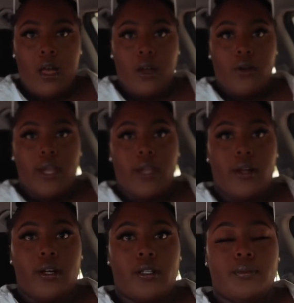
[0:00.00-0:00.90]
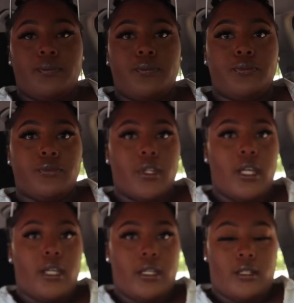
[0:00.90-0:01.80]
Okay, y'all.
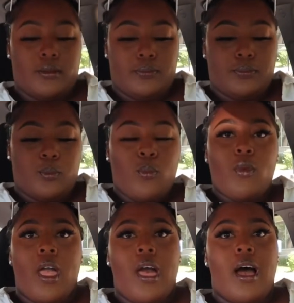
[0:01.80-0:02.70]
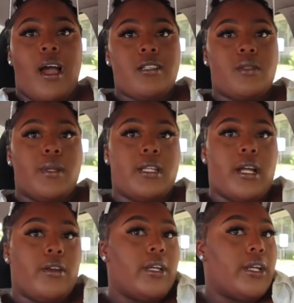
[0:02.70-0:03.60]
I just made it
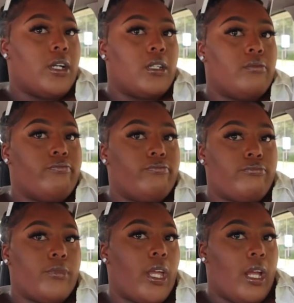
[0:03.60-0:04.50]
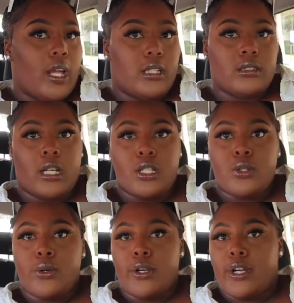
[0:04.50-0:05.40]
down here, and I
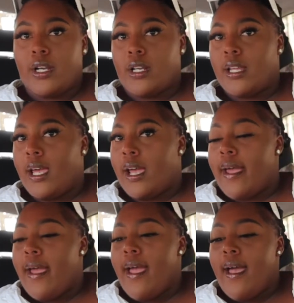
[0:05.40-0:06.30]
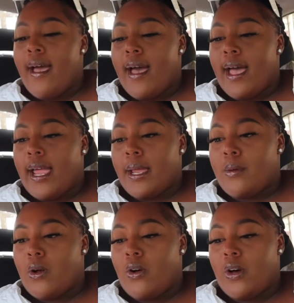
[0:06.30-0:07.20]
told her that
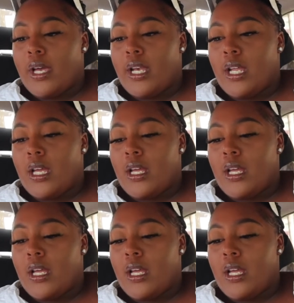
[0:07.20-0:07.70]
I'm